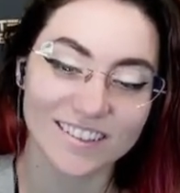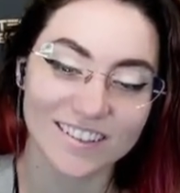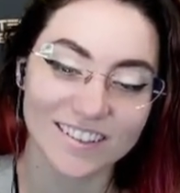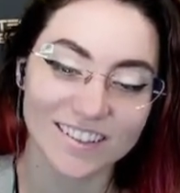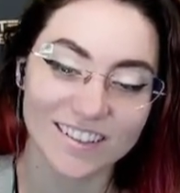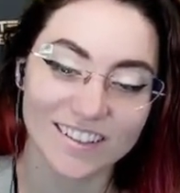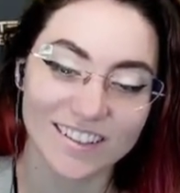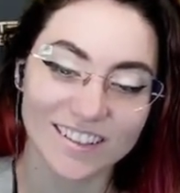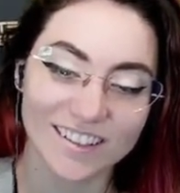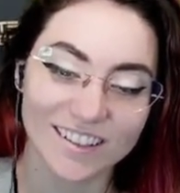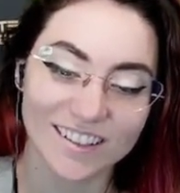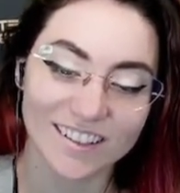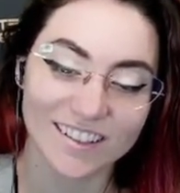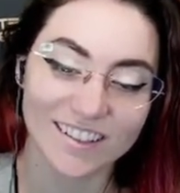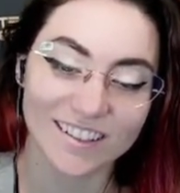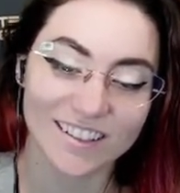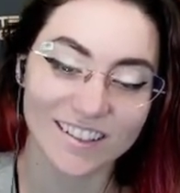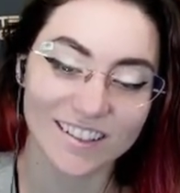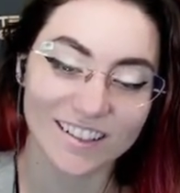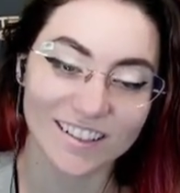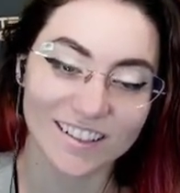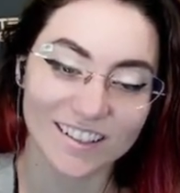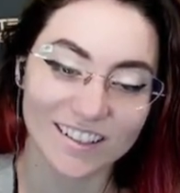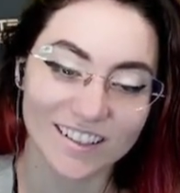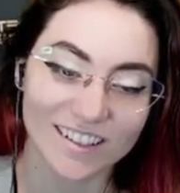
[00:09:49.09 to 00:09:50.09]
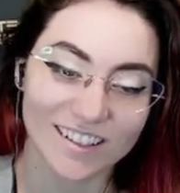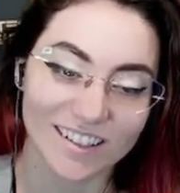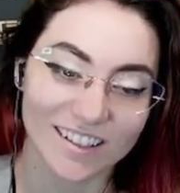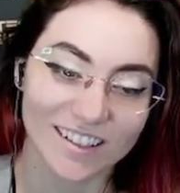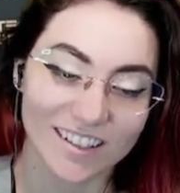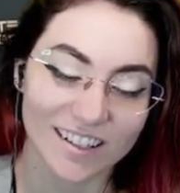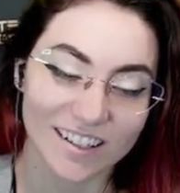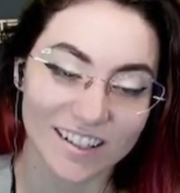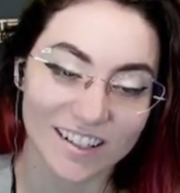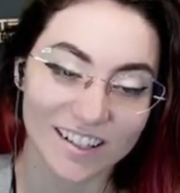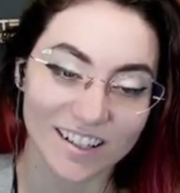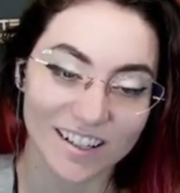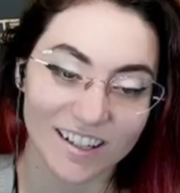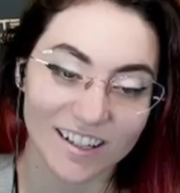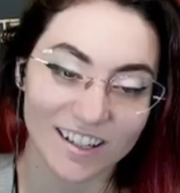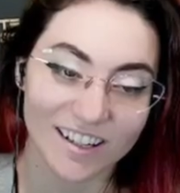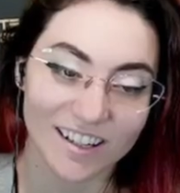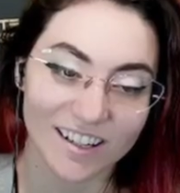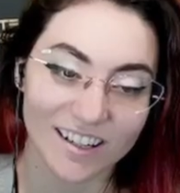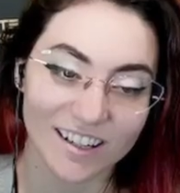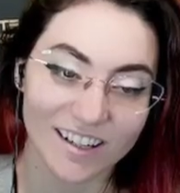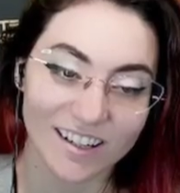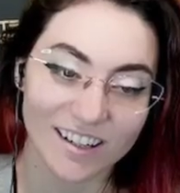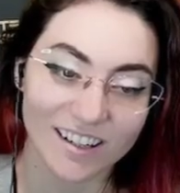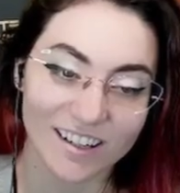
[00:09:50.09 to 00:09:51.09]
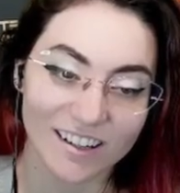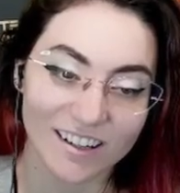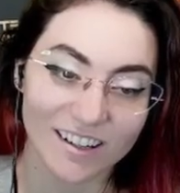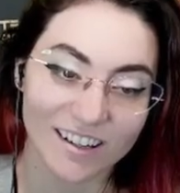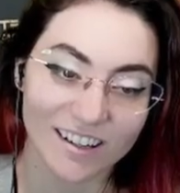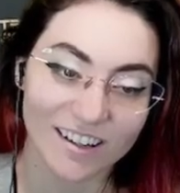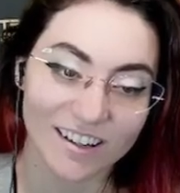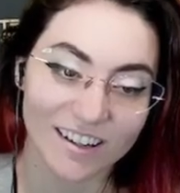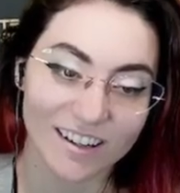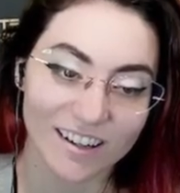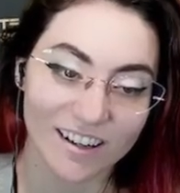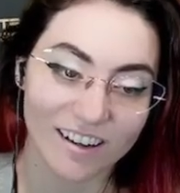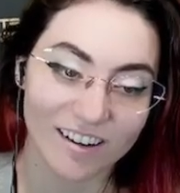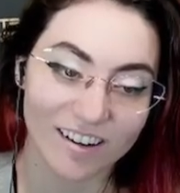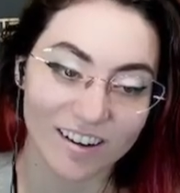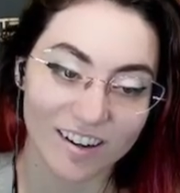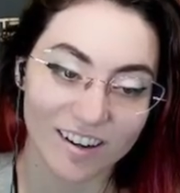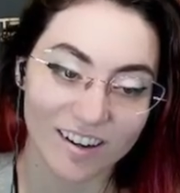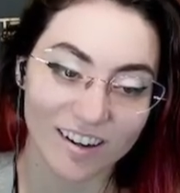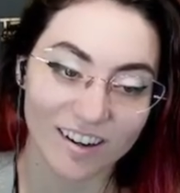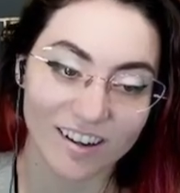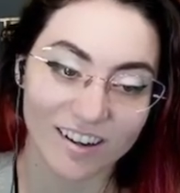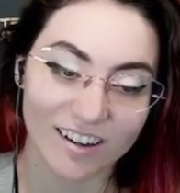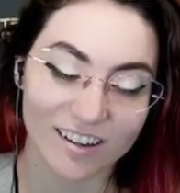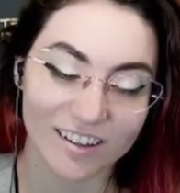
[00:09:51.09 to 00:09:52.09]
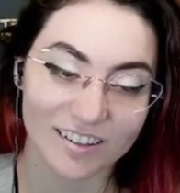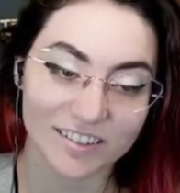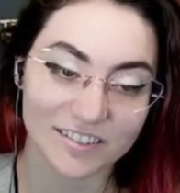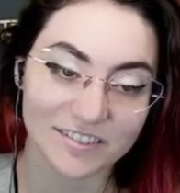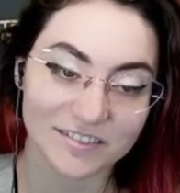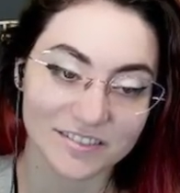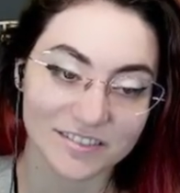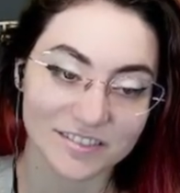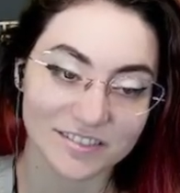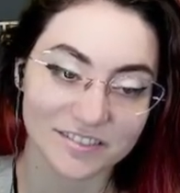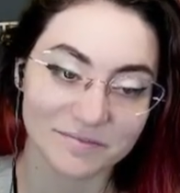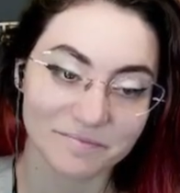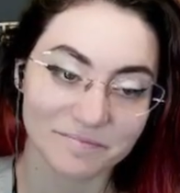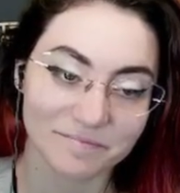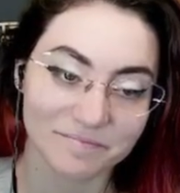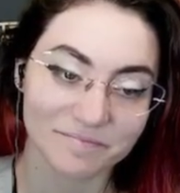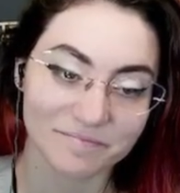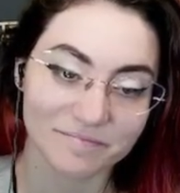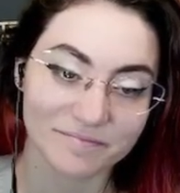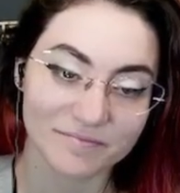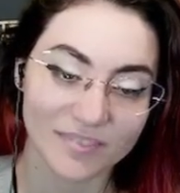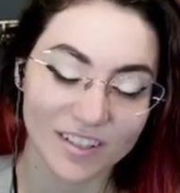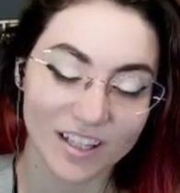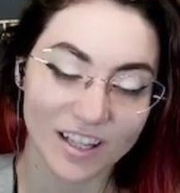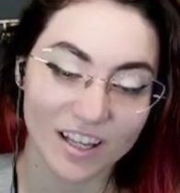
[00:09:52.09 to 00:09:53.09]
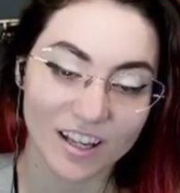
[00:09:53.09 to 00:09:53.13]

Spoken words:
[no speech]